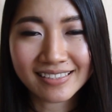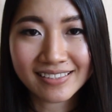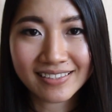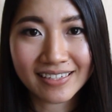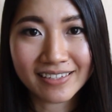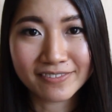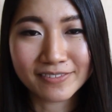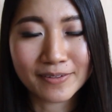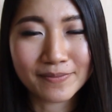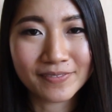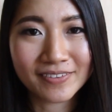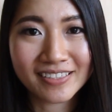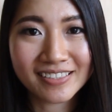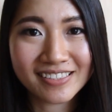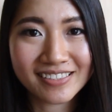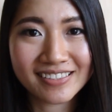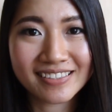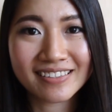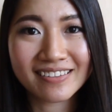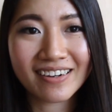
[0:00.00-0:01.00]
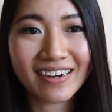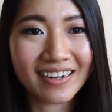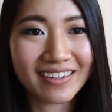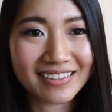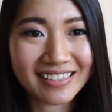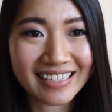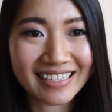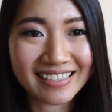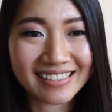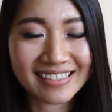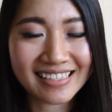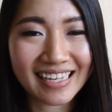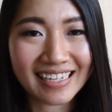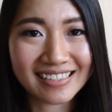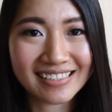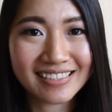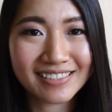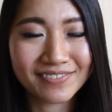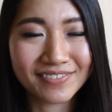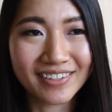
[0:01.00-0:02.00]
remember during the holidays,
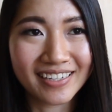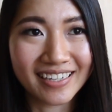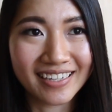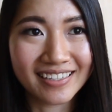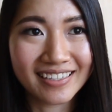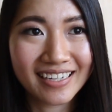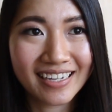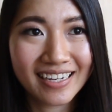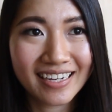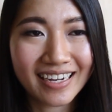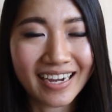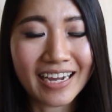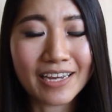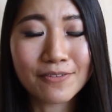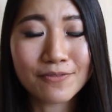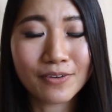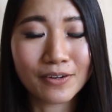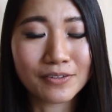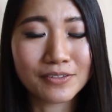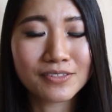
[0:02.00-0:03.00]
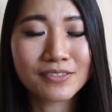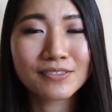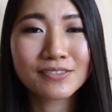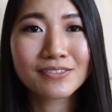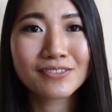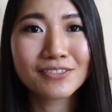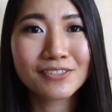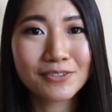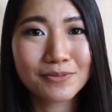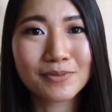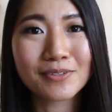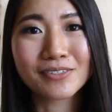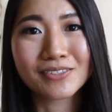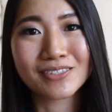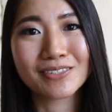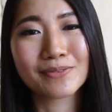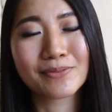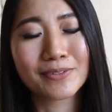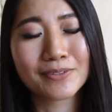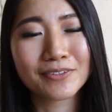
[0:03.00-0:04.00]
that's when I felt super,
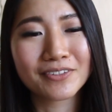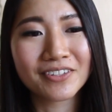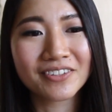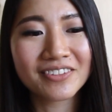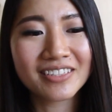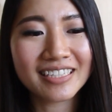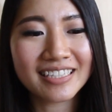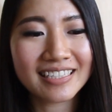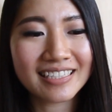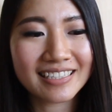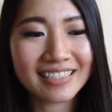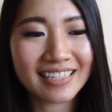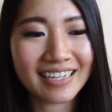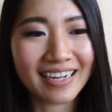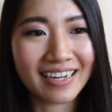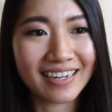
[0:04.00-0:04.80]
super lonely.